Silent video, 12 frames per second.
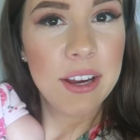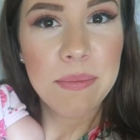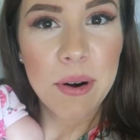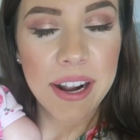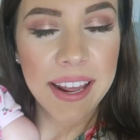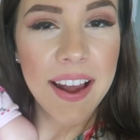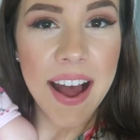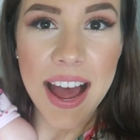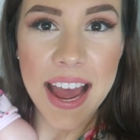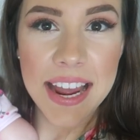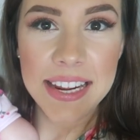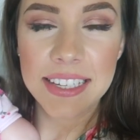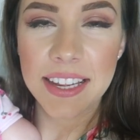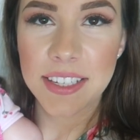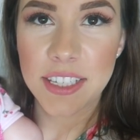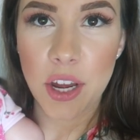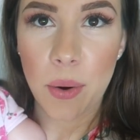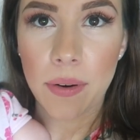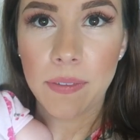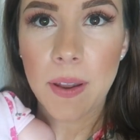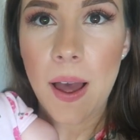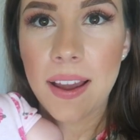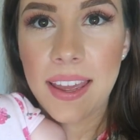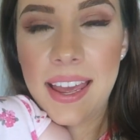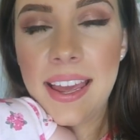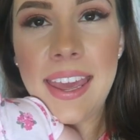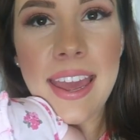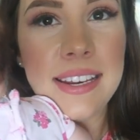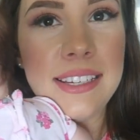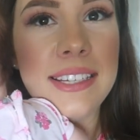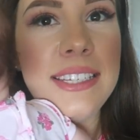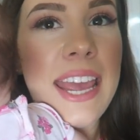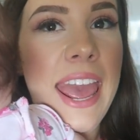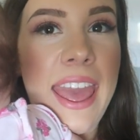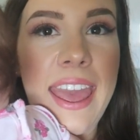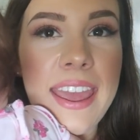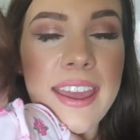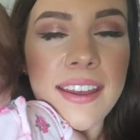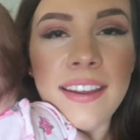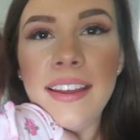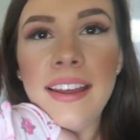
Good morning guys. So we're vlogging again today.